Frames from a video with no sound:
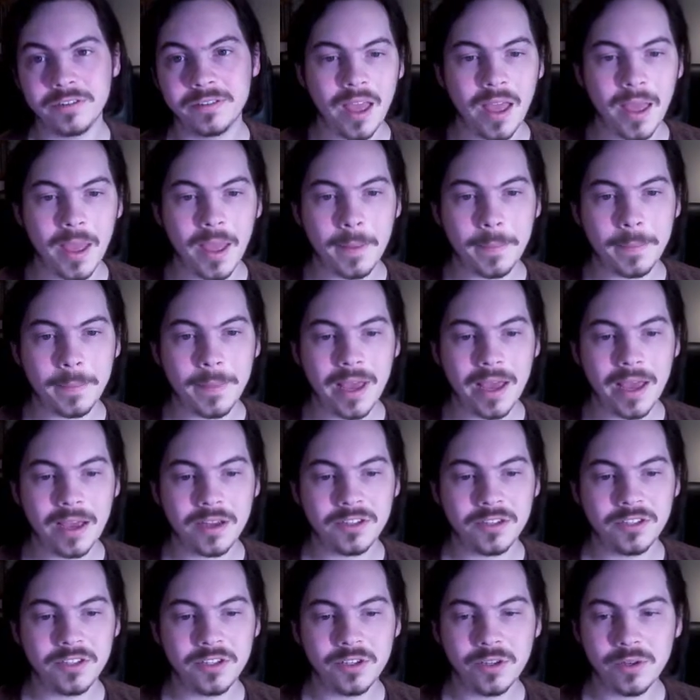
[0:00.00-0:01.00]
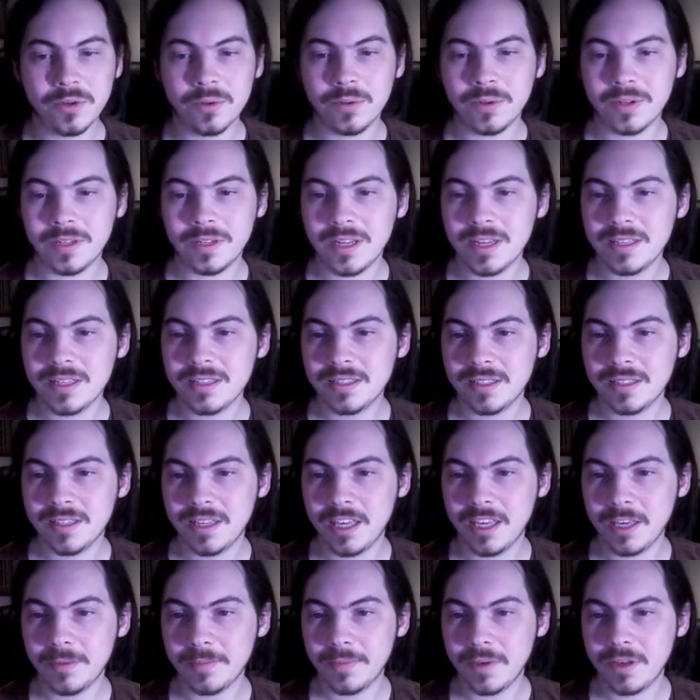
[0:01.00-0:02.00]
And pack 2, let's
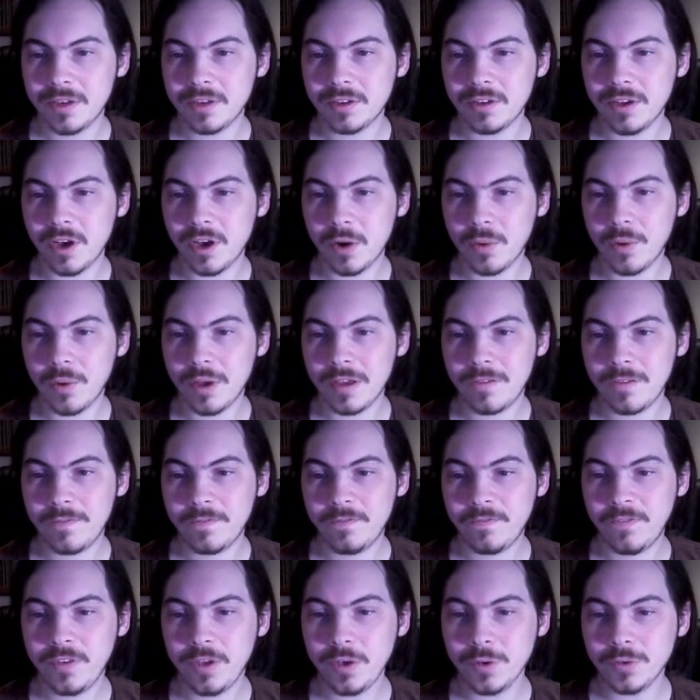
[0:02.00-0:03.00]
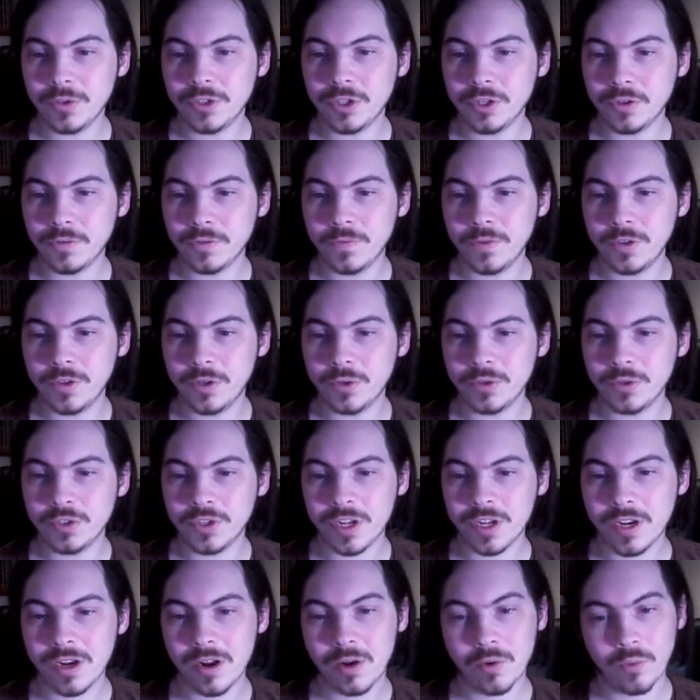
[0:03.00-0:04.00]
keep it going. Future
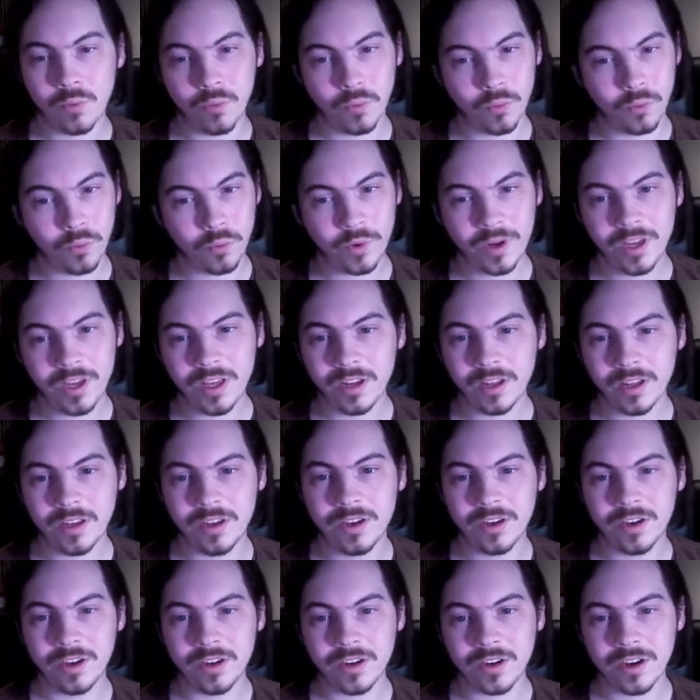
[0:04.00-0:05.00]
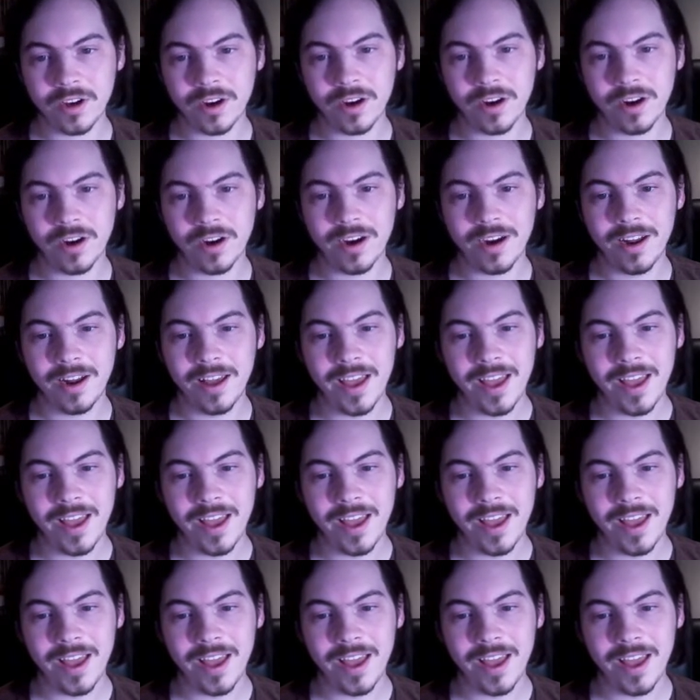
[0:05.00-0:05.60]
Fusion, really good card.